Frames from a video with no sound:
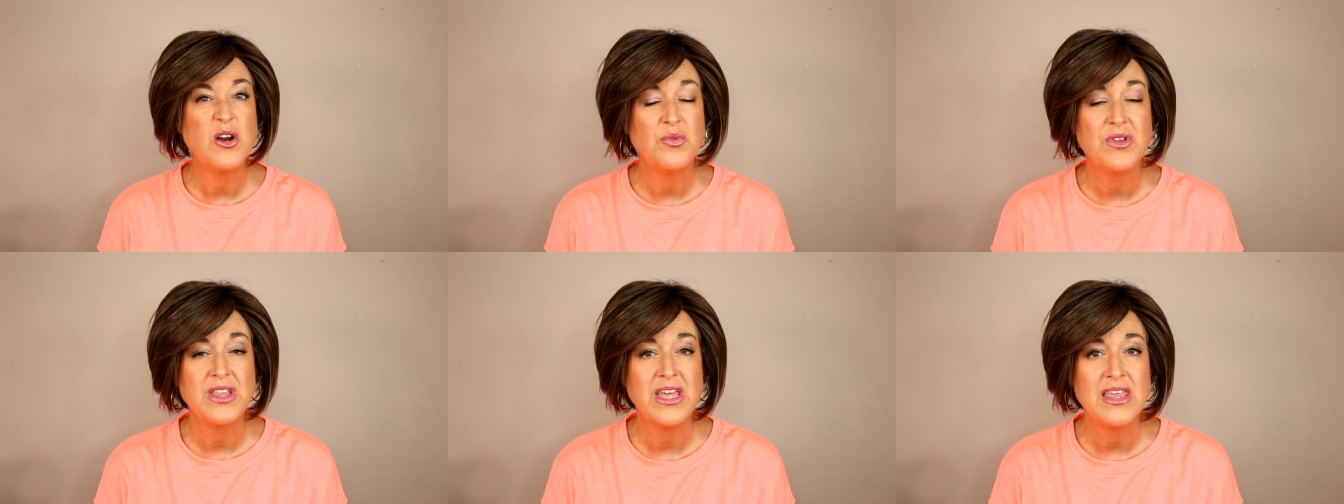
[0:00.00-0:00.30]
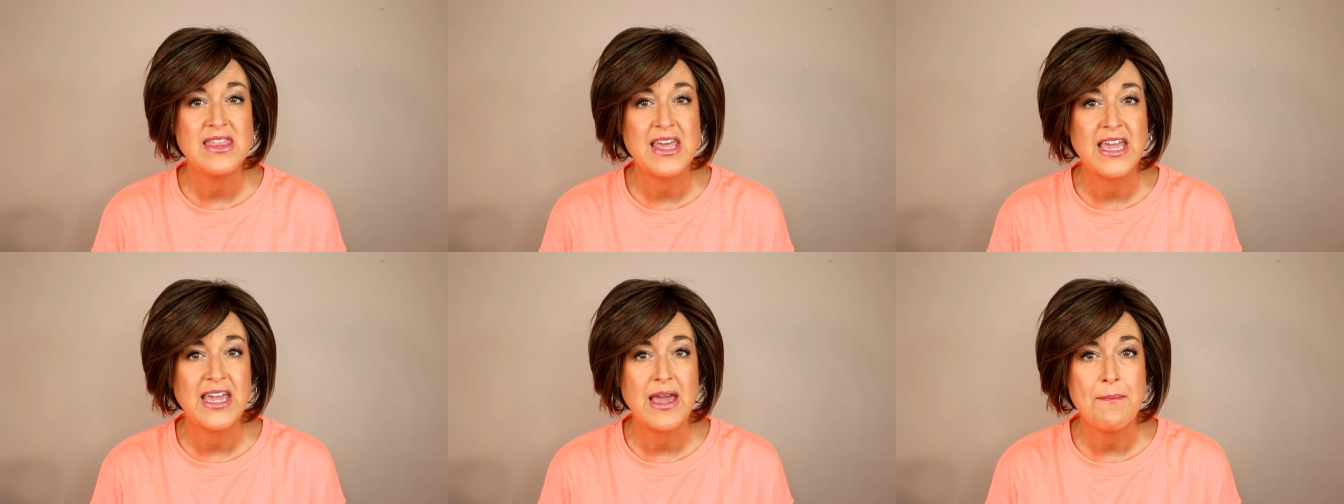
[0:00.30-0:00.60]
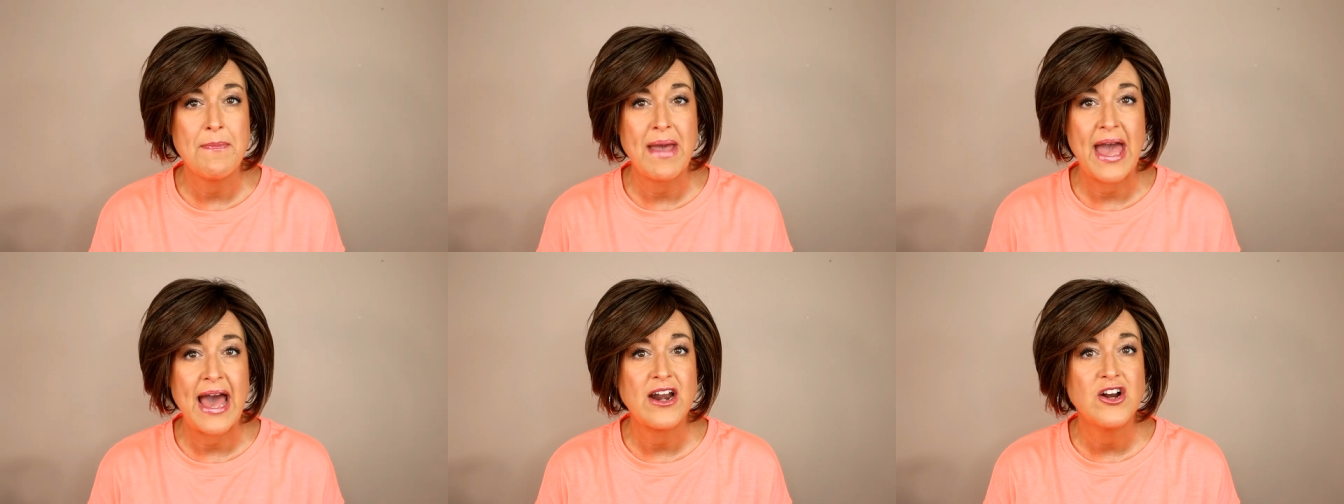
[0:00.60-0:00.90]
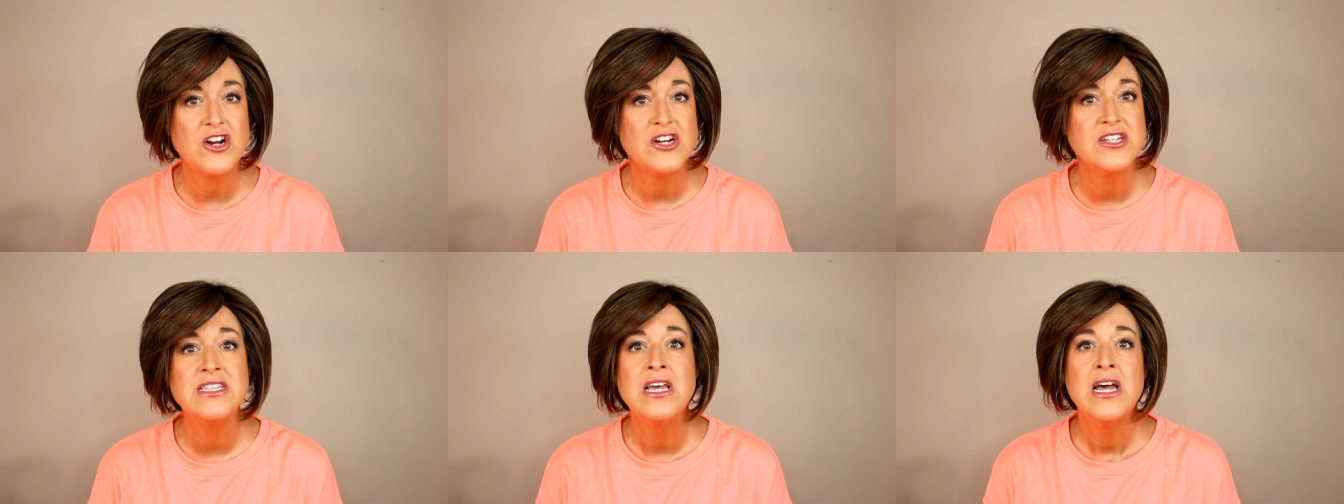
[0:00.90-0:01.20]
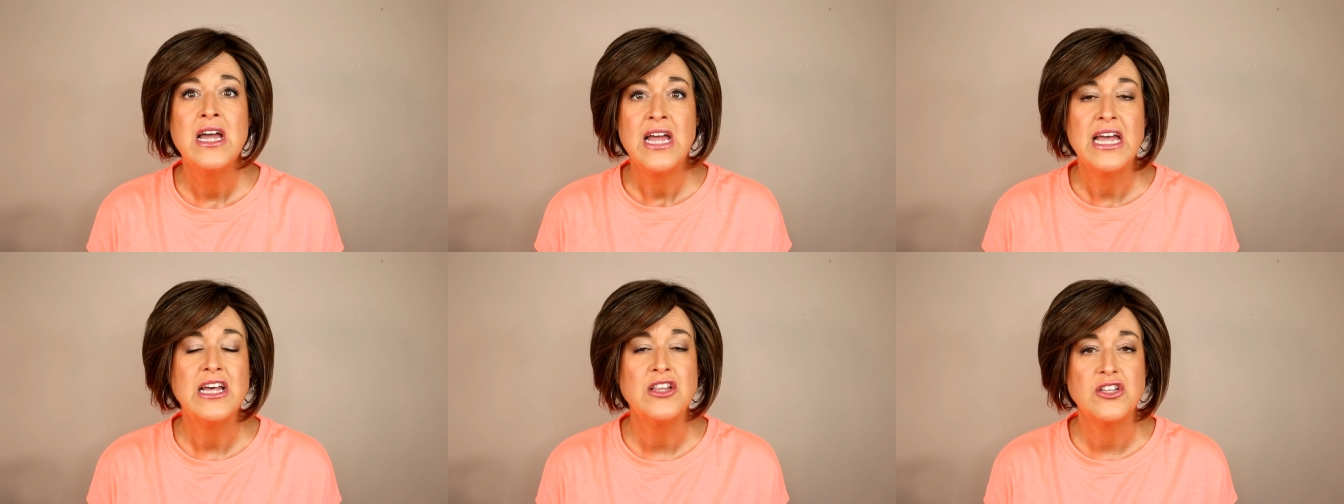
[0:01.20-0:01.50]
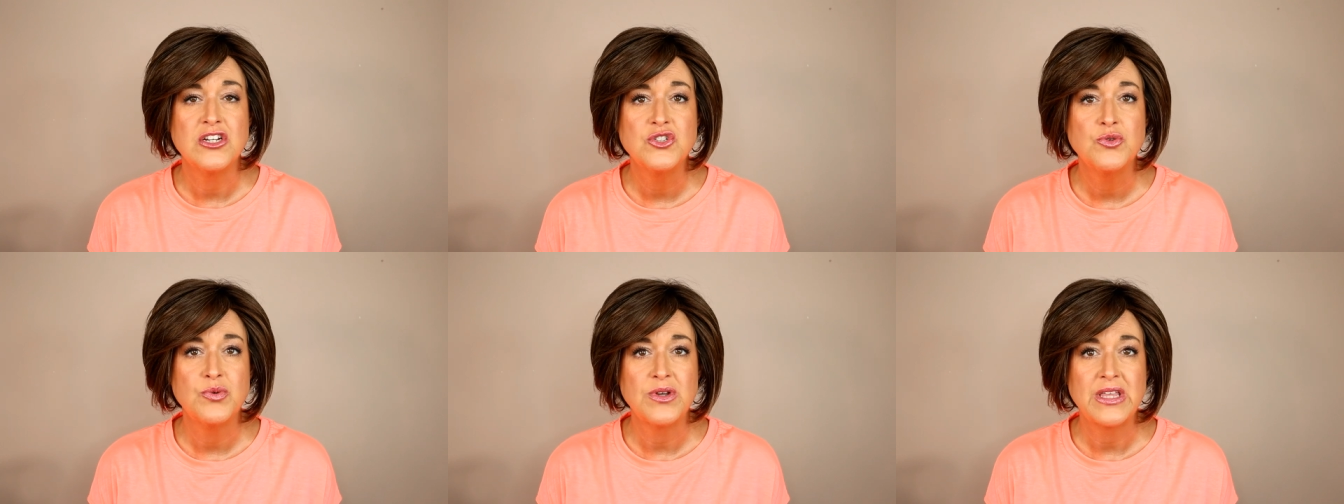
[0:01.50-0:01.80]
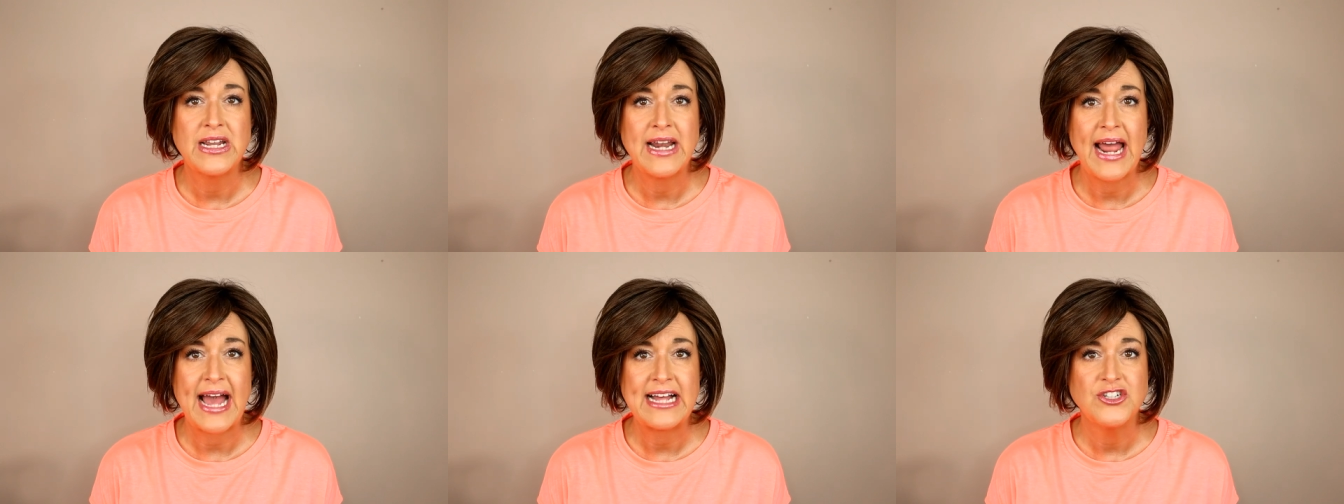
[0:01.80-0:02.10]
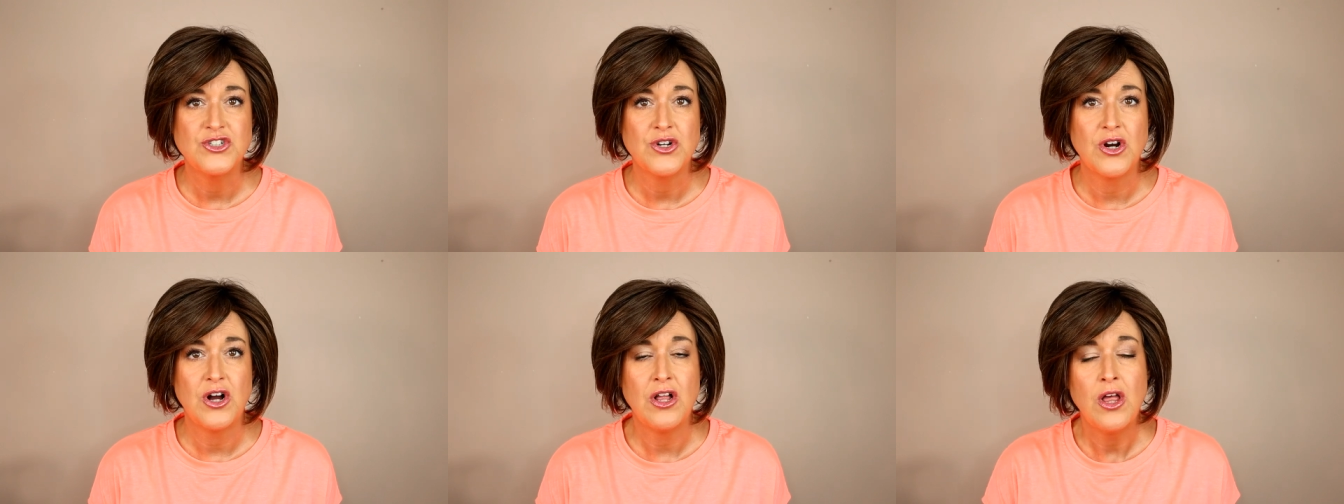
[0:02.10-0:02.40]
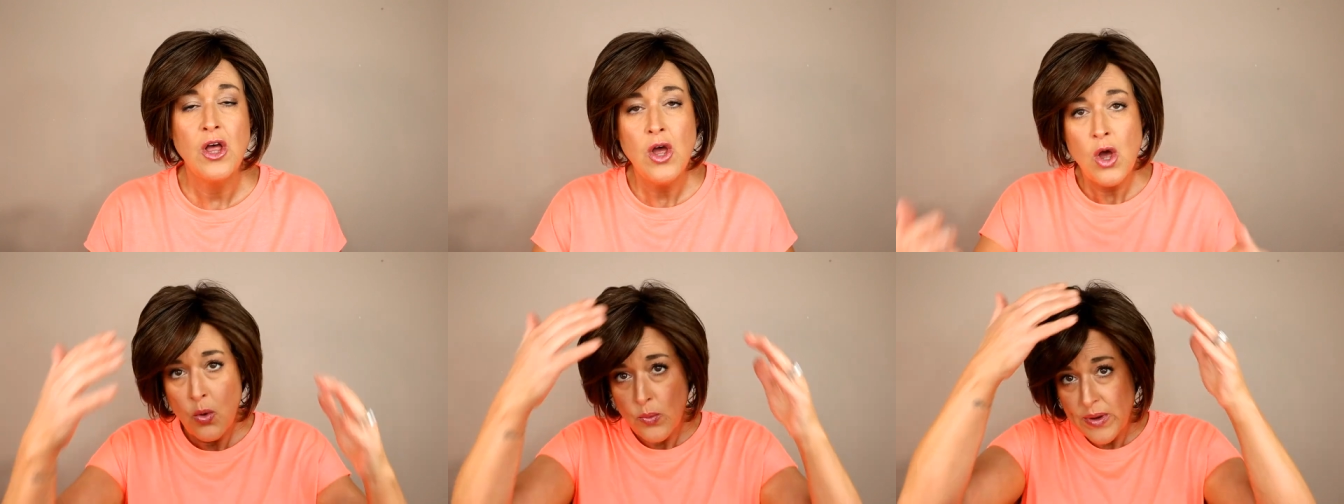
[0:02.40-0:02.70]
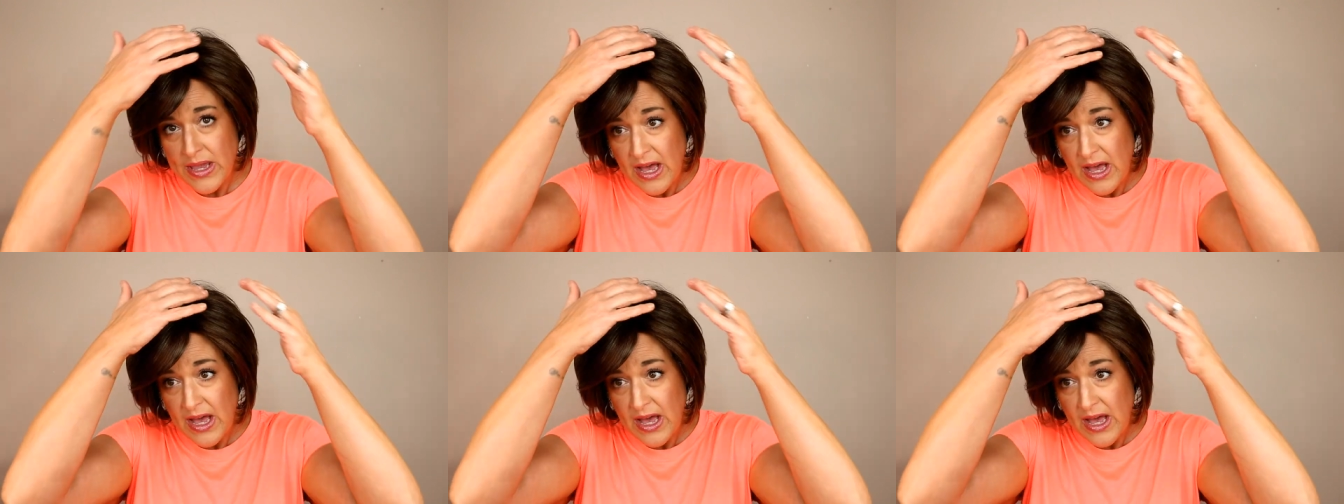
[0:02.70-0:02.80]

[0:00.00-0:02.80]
I don't really think it matters. It looks really natural.